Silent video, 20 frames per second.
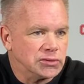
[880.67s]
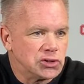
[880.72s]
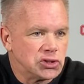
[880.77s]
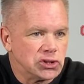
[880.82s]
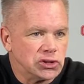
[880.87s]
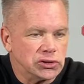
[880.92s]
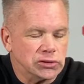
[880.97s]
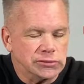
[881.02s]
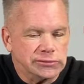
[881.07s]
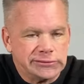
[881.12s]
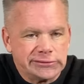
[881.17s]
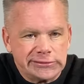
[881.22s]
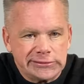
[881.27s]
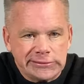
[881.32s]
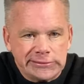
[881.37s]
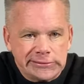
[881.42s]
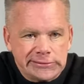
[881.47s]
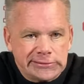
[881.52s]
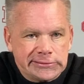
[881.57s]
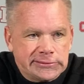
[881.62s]
So
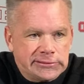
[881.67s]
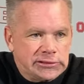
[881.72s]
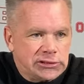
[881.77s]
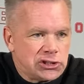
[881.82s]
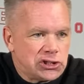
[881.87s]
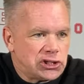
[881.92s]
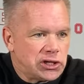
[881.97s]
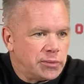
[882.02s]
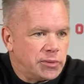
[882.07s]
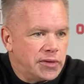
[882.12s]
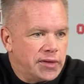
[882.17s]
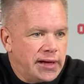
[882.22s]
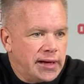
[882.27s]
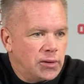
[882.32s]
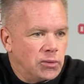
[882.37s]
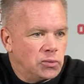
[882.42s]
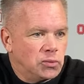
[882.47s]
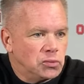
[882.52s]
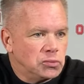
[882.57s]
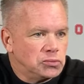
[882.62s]
some of
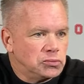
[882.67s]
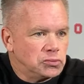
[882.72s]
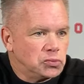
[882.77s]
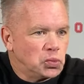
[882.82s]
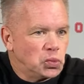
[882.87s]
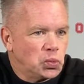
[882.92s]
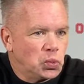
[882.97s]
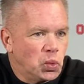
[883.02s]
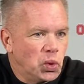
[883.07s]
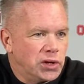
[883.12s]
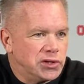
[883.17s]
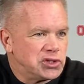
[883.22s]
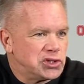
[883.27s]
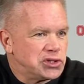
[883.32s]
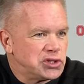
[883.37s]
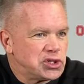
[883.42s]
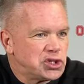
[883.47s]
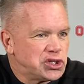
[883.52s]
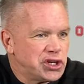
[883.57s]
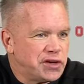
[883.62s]
that wasn't
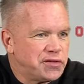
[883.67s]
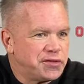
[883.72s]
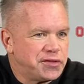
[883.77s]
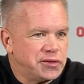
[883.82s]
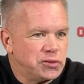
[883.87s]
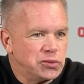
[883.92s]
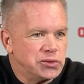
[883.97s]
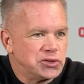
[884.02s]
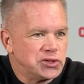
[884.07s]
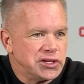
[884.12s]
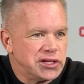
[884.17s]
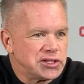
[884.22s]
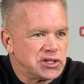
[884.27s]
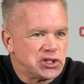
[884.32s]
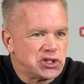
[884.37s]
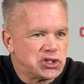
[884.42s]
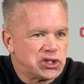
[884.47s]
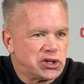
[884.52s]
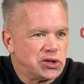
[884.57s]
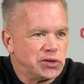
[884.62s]
stuff that was
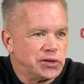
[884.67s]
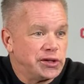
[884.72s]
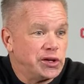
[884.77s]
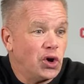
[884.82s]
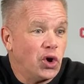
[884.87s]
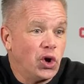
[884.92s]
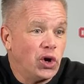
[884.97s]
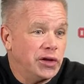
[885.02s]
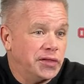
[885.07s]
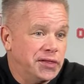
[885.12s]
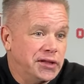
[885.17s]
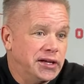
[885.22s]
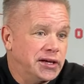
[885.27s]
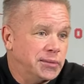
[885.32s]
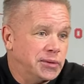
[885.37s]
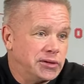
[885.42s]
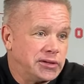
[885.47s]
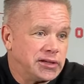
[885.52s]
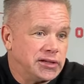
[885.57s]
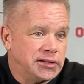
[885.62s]
necessarily on them.
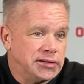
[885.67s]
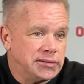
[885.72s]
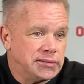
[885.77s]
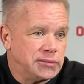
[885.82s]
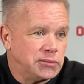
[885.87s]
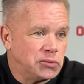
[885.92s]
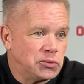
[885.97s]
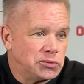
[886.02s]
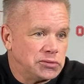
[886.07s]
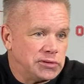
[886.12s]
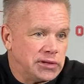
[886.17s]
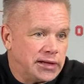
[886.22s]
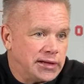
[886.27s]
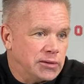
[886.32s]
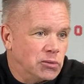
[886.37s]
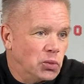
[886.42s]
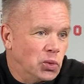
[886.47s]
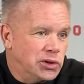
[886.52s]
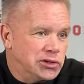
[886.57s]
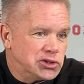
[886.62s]
It
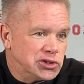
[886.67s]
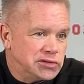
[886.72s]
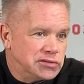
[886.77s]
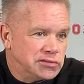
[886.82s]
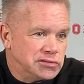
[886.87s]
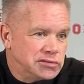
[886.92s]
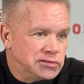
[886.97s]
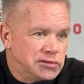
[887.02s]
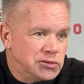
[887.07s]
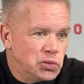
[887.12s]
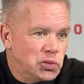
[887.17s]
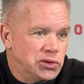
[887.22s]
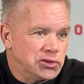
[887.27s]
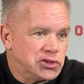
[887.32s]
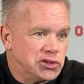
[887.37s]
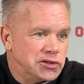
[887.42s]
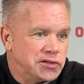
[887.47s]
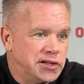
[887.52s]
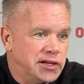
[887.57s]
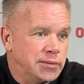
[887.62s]
wasn't
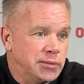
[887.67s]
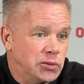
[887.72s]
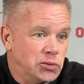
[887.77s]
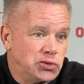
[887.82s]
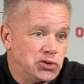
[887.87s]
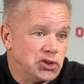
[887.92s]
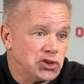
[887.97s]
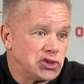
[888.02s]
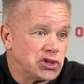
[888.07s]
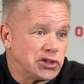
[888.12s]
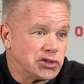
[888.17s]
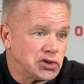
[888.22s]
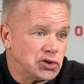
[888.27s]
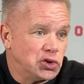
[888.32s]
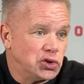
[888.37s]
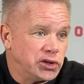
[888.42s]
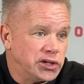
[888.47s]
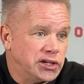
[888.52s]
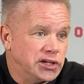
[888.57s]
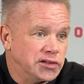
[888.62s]
them. It was just us
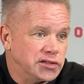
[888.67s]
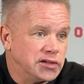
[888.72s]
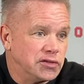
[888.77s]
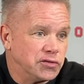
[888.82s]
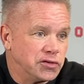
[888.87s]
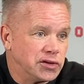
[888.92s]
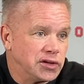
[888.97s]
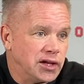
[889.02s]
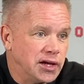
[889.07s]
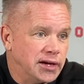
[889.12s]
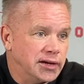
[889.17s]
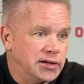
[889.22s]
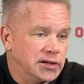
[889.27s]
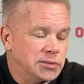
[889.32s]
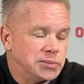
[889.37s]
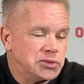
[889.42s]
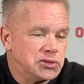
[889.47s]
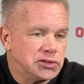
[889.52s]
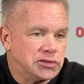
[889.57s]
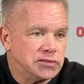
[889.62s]
looking at different
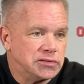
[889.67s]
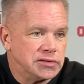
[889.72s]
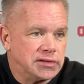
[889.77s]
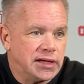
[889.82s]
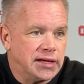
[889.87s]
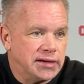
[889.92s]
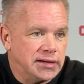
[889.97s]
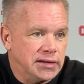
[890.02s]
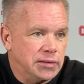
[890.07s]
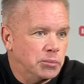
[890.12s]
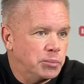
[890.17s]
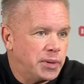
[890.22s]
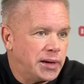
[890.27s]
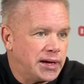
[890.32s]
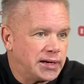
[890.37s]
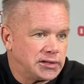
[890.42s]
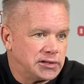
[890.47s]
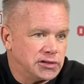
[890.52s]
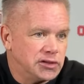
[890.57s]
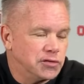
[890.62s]
lineups, and that
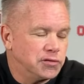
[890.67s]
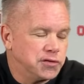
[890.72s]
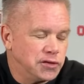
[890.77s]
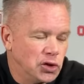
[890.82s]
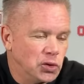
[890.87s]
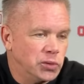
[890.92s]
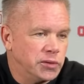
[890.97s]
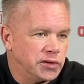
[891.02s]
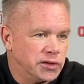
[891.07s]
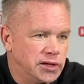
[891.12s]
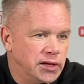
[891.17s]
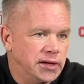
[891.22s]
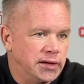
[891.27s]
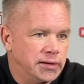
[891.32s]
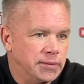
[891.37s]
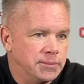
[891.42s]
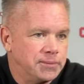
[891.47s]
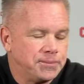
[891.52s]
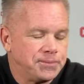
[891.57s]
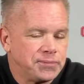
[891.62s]
impacted the flow of the
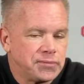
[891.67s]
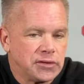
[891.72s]
game.